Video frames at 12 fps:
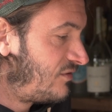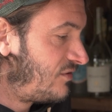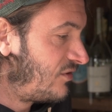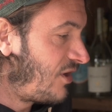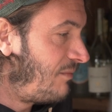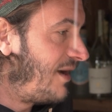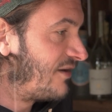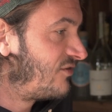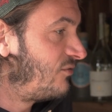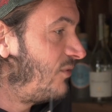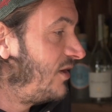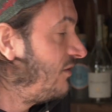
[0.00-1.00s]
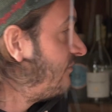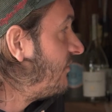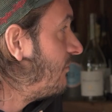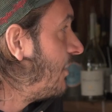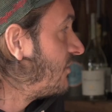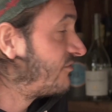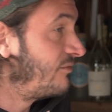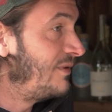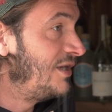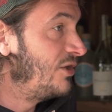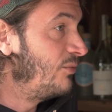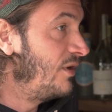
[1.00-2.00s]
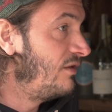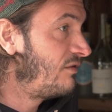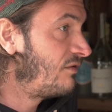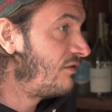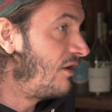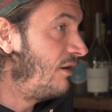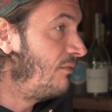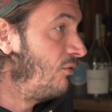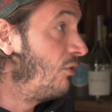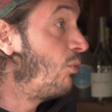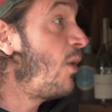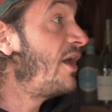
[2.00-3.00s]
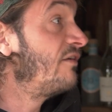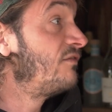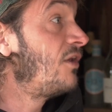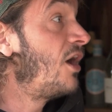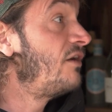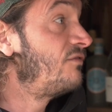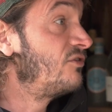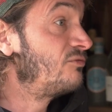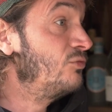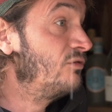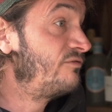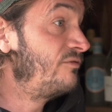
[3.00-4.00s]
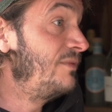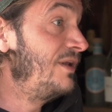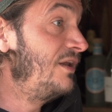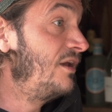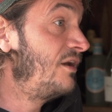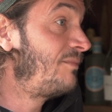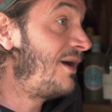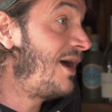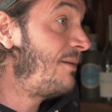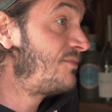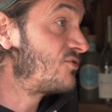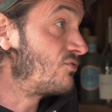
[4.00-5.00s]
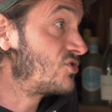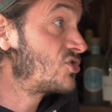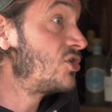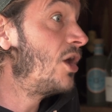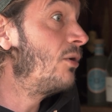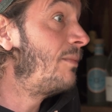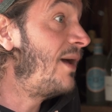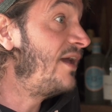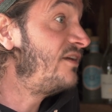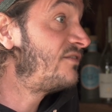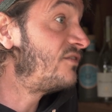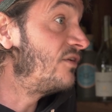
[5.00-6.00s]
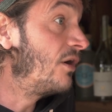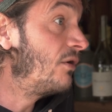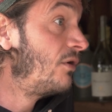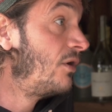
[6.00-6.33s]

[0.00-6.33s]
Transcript: to come back to where you feel most familiar with, um, or a way of life that's more familiar, perhaps, or a slower pace, you know.